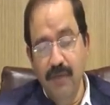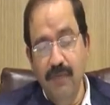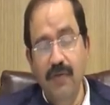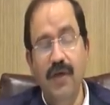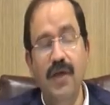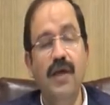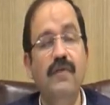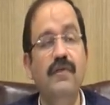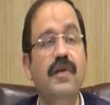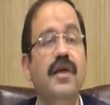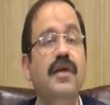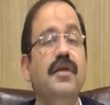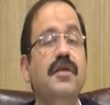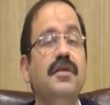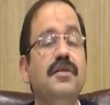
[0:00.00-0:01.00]
We have
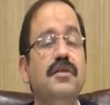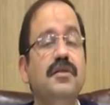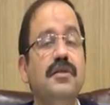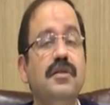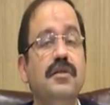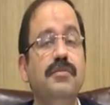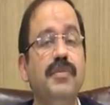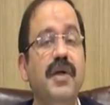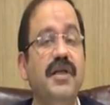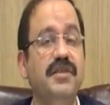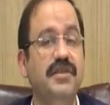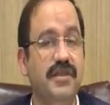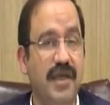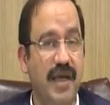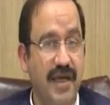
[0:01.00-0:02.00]
latest PET
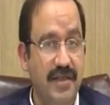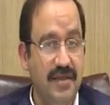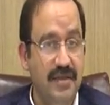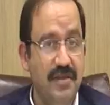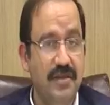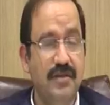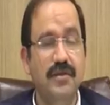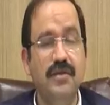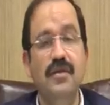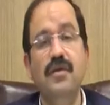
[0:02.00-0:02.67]
scans.